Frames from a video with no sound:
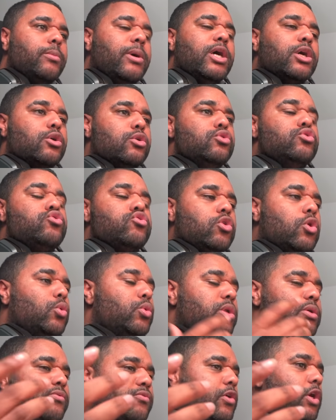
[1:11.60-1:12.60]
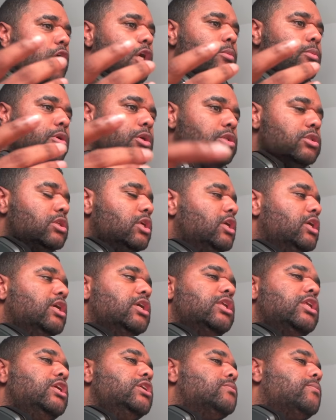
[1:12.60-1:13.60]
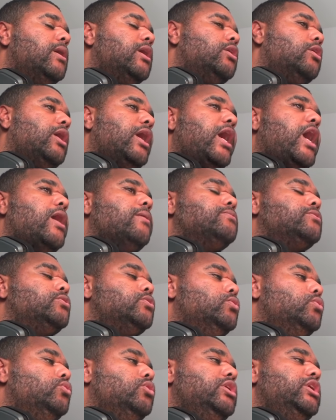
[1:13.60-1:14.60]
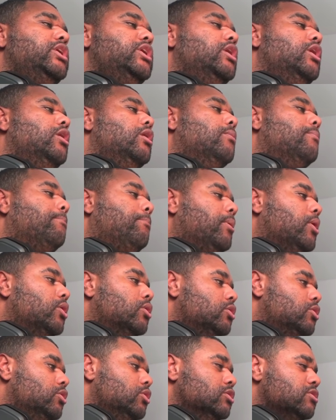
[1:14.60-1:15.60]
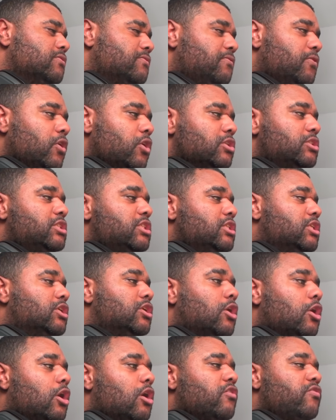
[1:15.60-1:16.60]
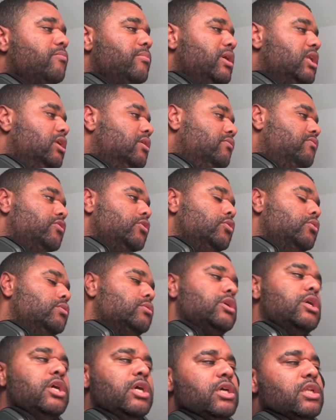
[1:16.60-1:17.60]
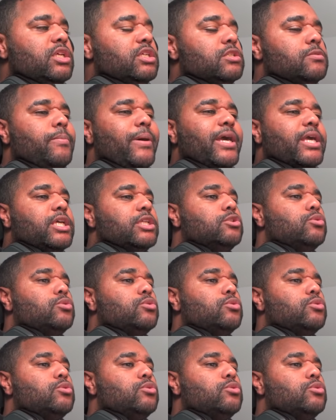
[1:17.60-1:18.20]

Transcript: about controlled environments these men are absolutely bonkers 13 and a half million views this is back in